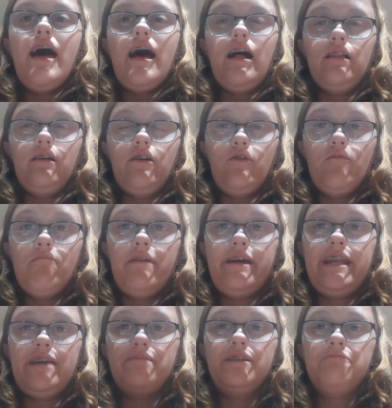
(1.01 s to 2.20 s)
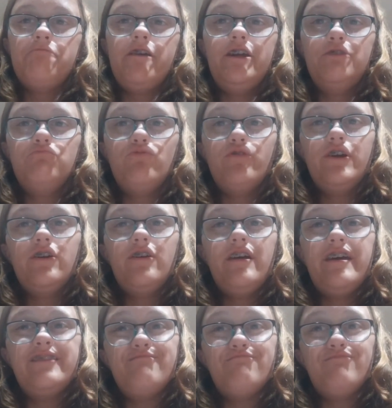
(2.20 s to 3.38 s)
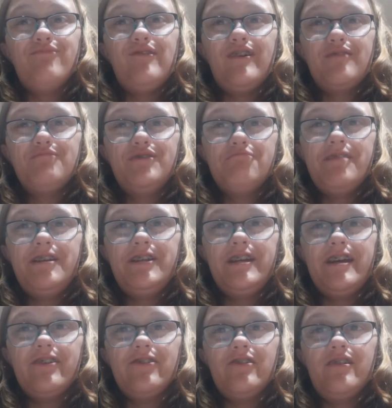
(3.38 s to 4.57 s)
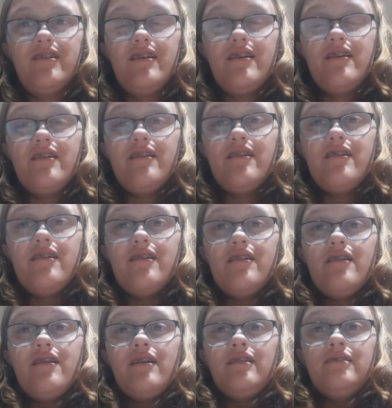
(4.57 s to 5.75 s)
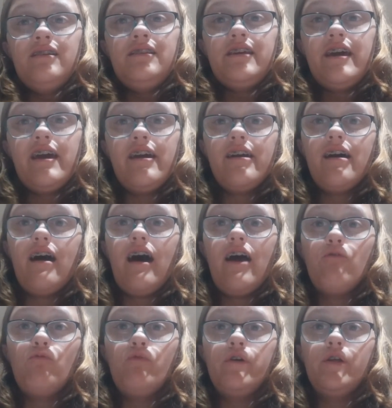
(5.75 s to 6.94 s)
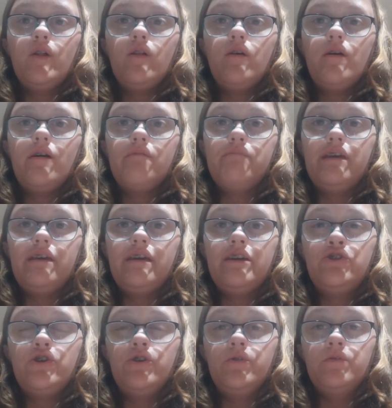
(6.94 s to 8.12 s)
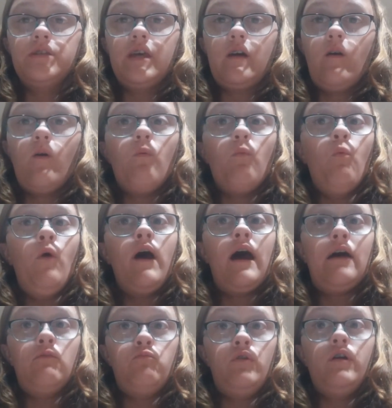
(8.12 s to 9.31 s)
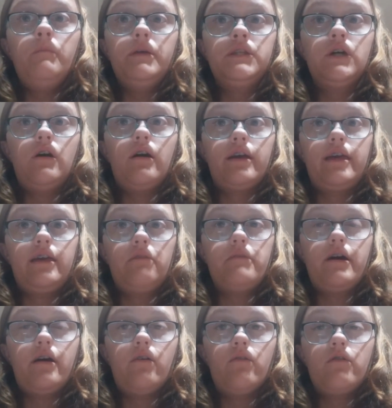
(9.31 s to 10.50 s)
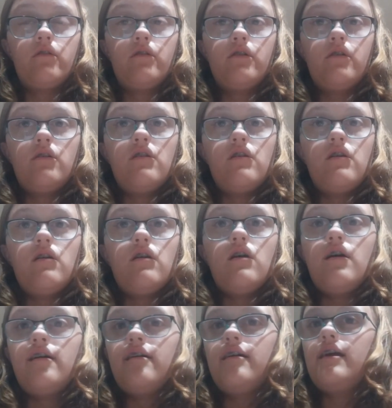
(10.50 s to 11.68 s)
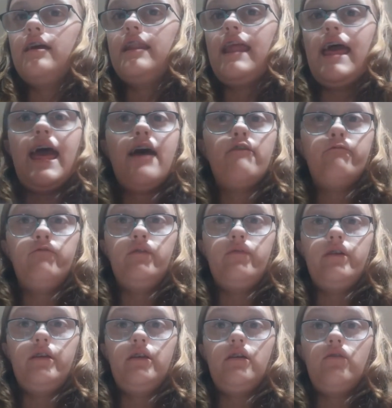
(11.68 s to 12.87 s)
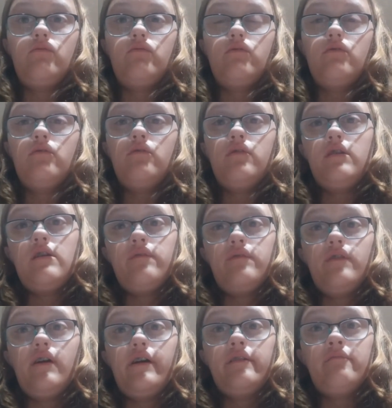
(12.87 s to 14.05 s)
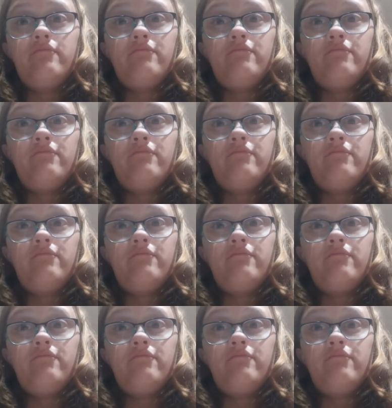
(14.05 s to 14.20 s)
Hello, my name is Paige Boyer and welcome to my channel. Today I will be introducing what I will be talking about in every video, if not